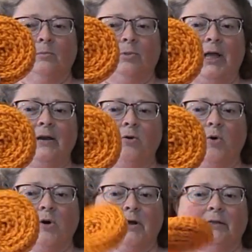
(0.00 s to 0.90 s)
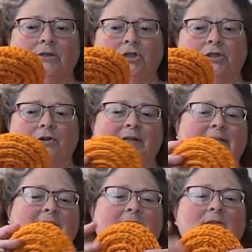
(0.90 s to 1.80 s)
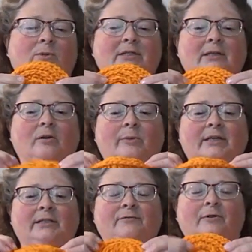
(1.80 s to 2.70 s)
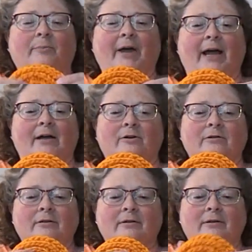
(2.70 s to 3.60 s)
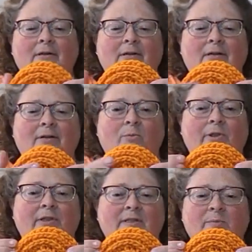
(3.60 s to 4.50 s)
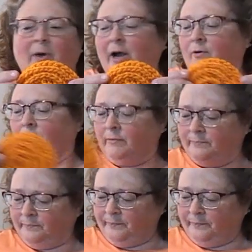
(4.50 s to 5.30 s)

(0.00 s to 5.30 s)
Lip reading: plain orange, and you can see this one's a little bit different pattern with the spiral.